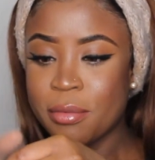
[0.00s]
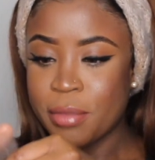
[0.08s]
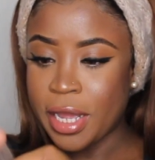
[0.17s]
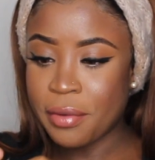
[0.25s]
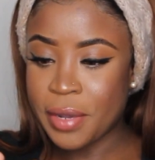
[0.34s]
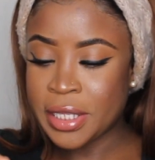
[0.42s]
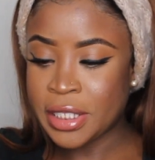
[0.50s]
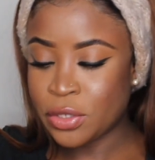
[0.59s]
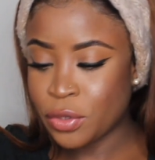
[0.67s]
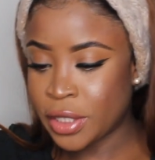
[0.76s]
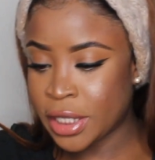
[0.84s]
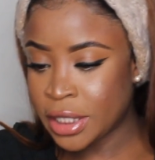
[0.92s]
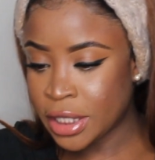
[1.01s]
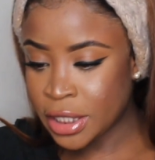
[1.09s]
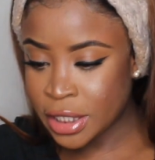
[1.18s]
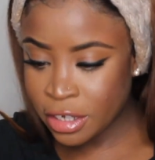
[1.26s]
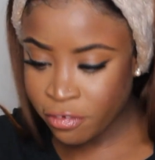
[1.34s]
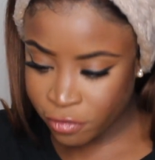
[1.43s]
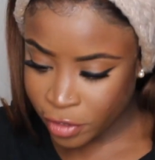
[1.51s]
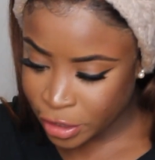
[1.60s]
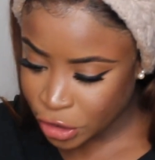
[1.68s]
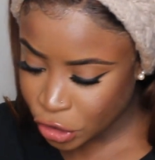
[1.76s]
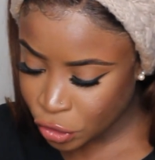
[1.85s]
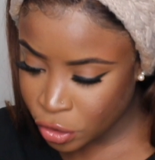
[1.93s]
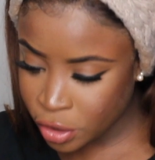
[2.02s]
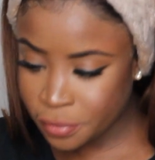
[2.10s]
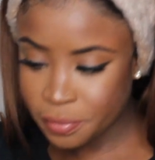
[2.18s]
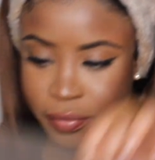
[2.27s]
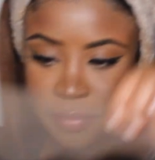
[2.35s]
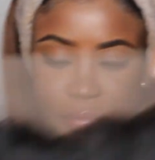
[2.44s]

But anyways, so this is the frontal.